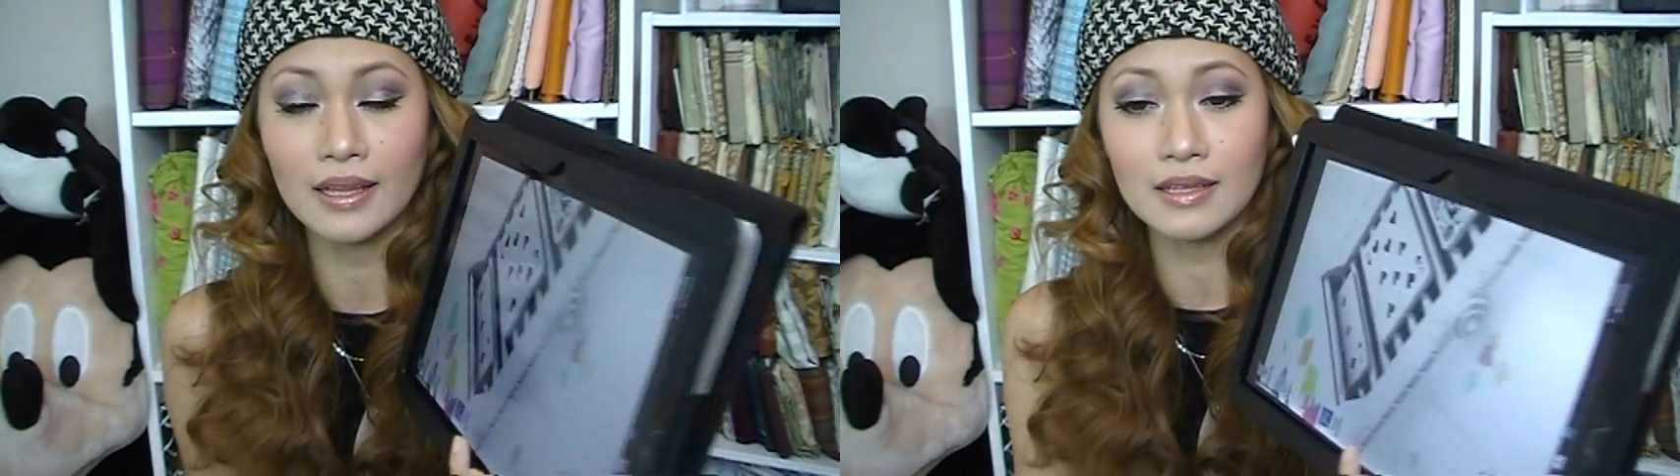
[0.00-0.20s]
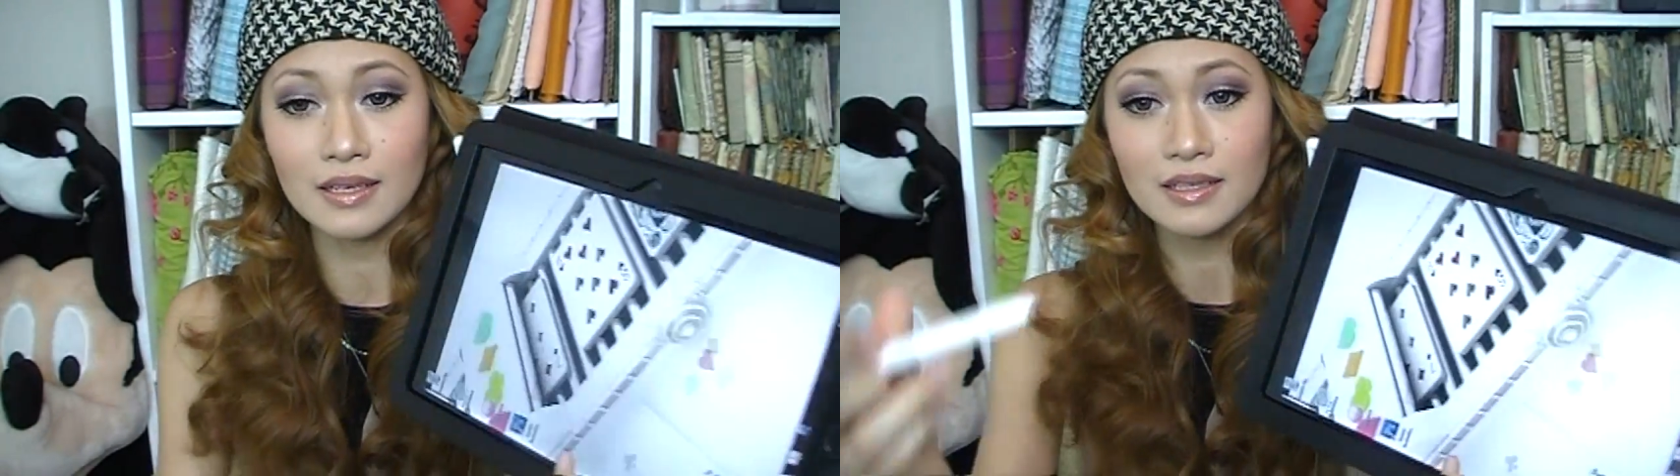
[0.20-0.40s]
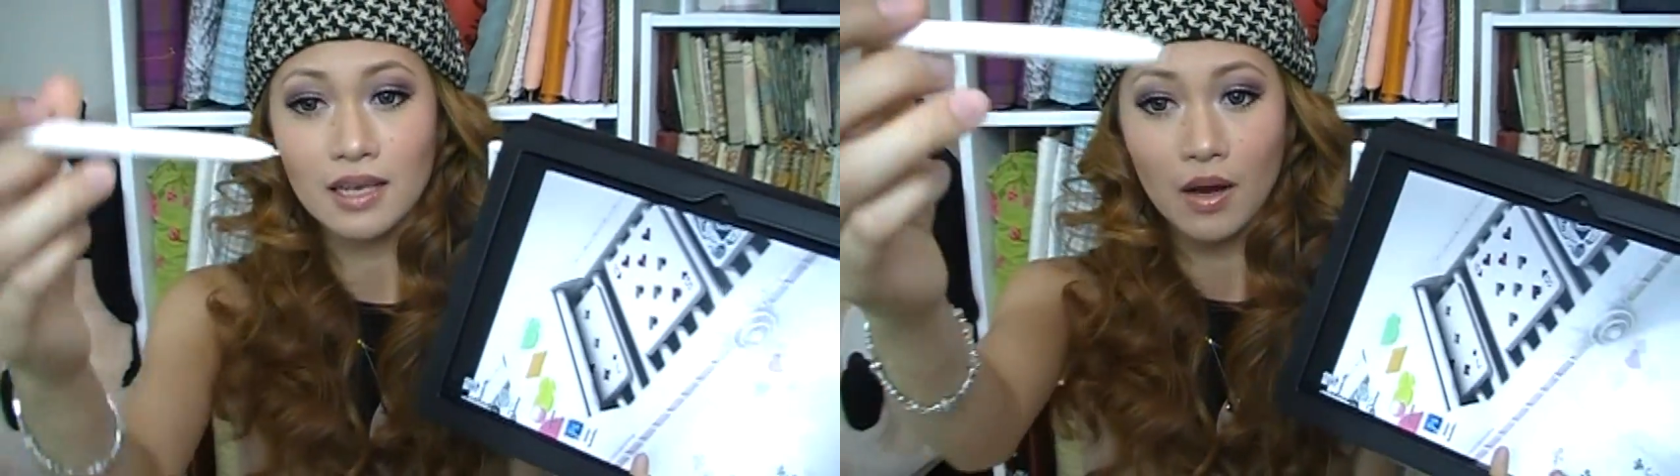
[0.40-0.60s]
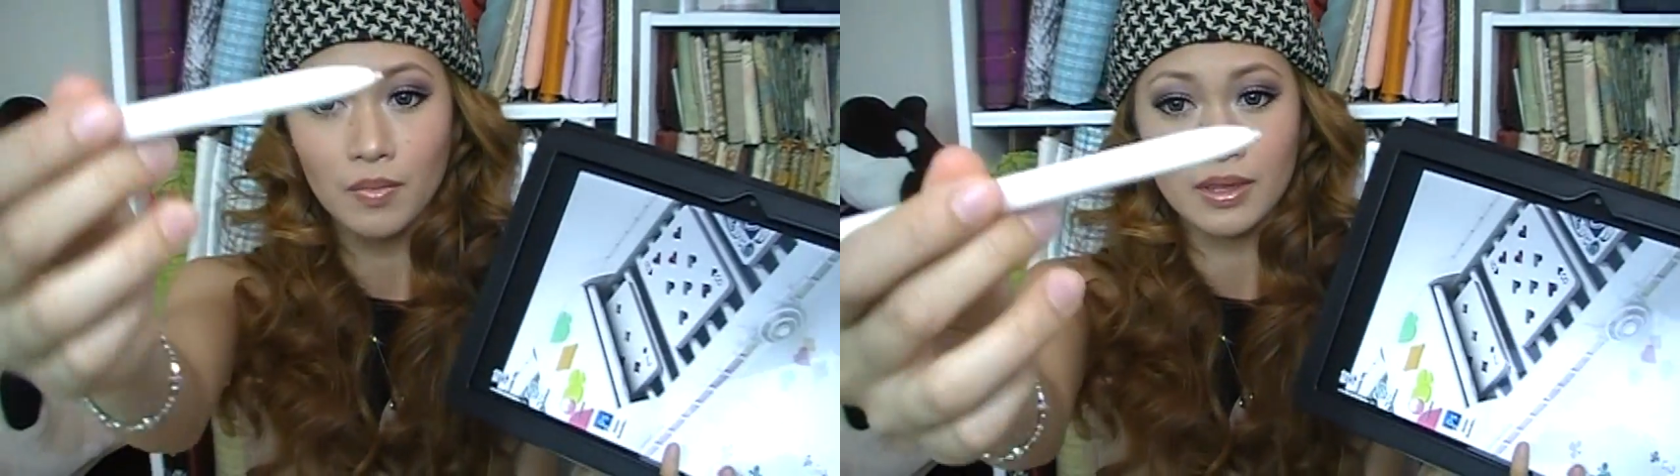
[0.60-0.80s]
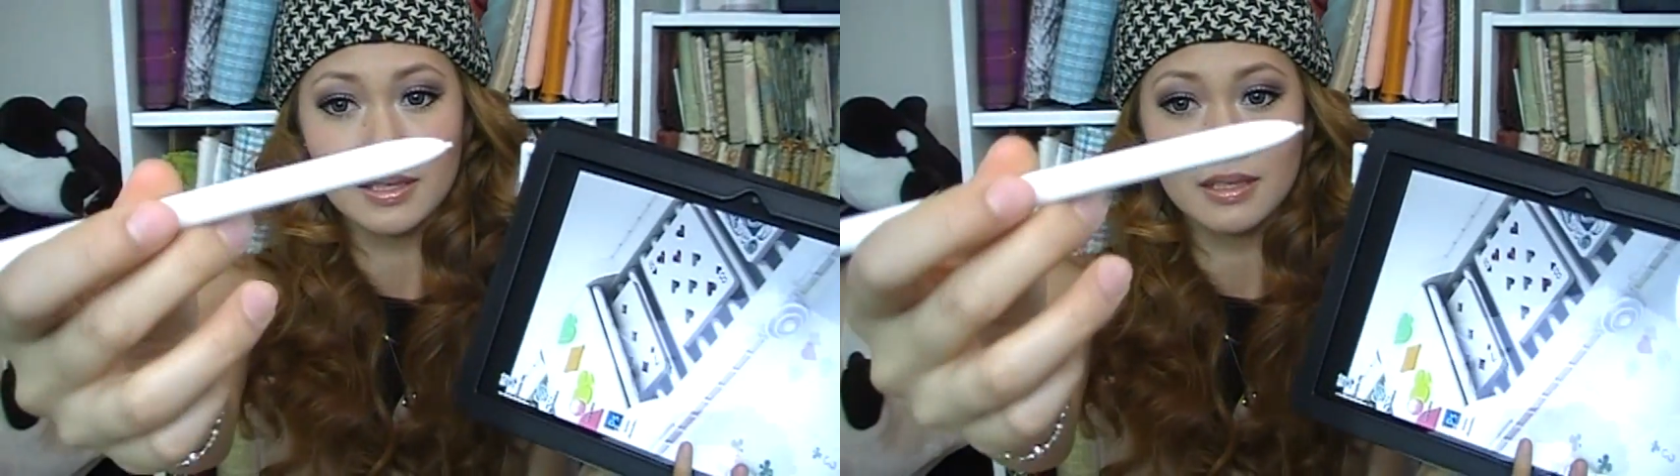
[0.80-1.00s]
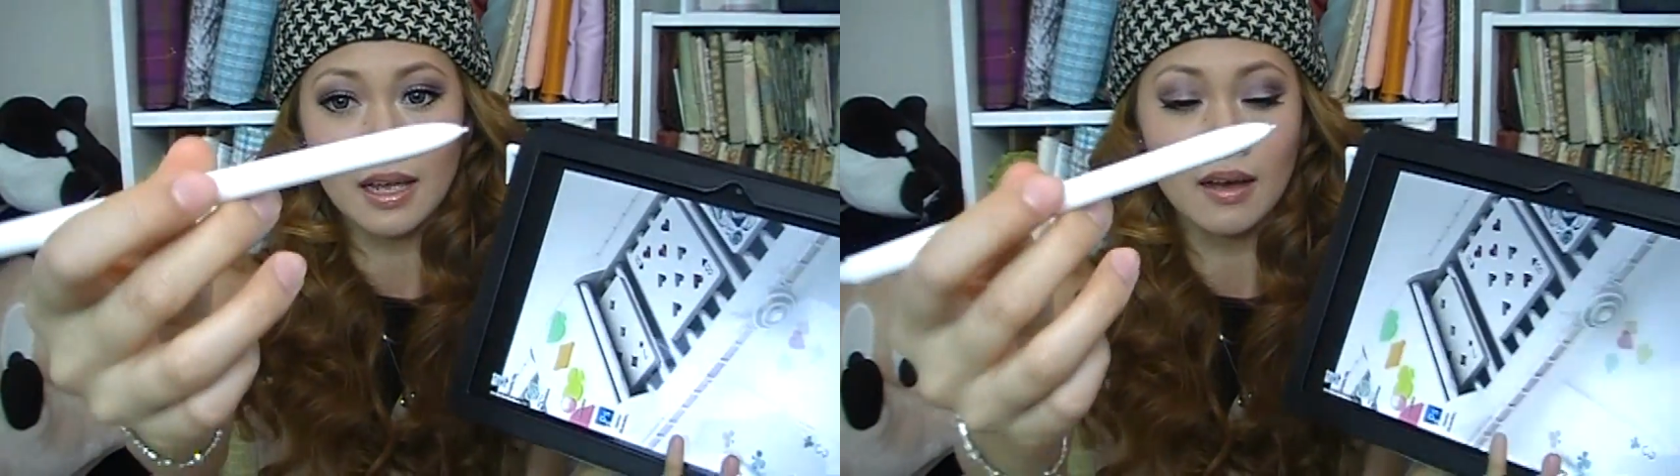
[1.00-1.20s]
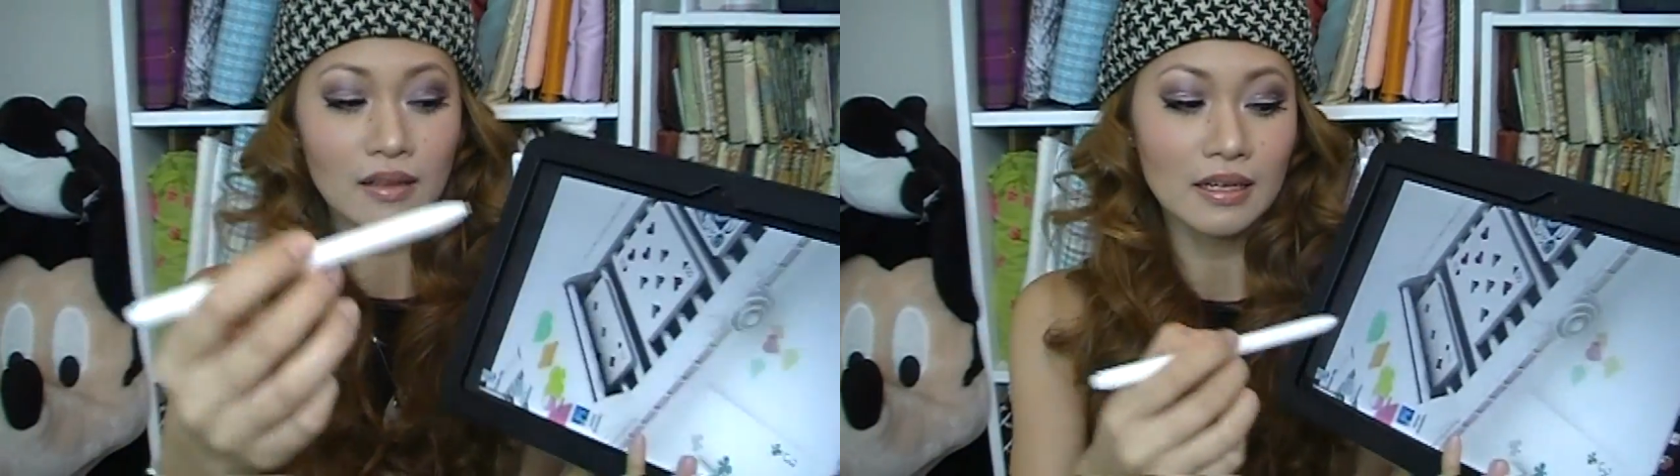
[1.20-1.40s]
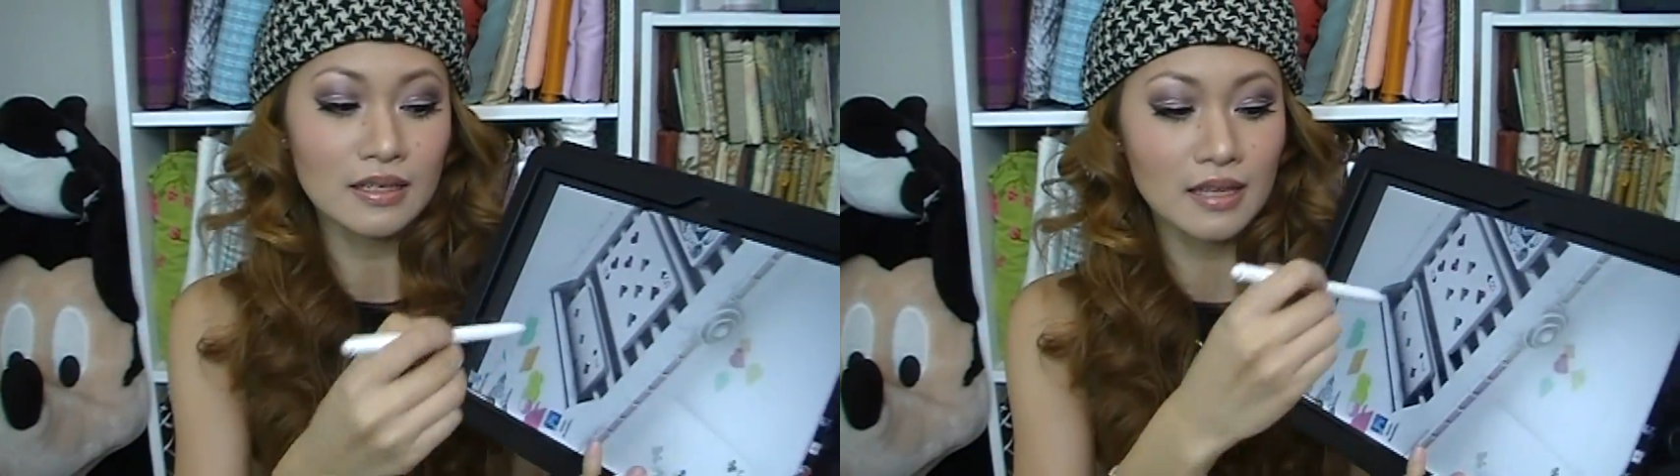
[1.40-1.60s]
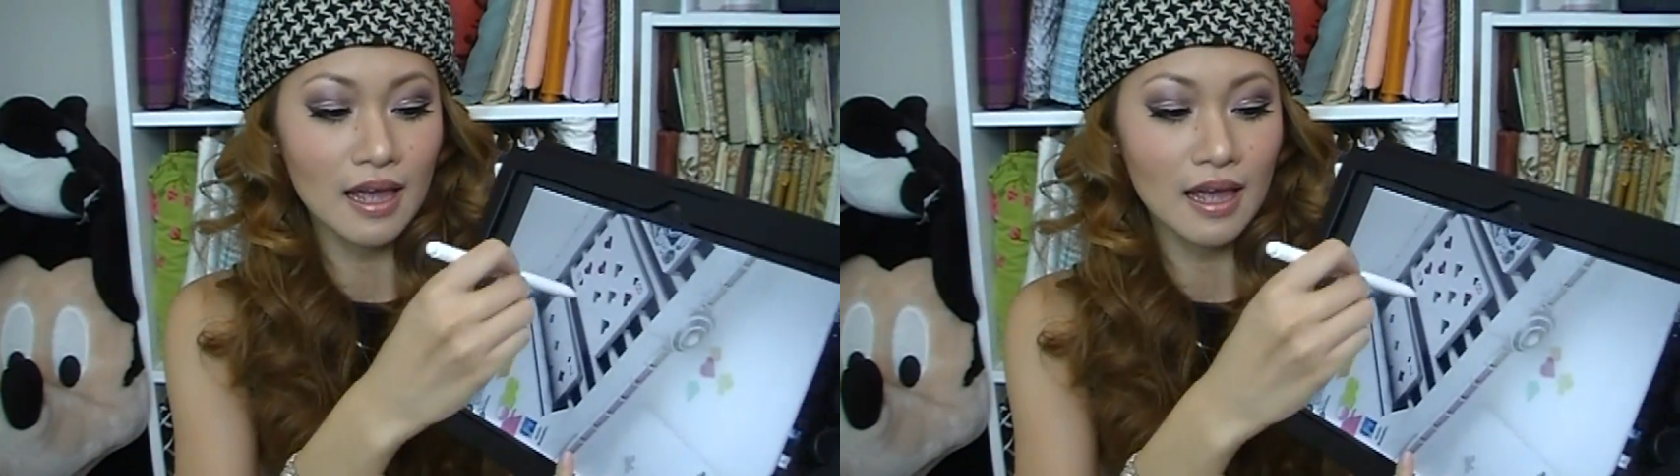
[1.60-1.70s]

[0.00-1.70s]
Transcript: and it does come with a stylus,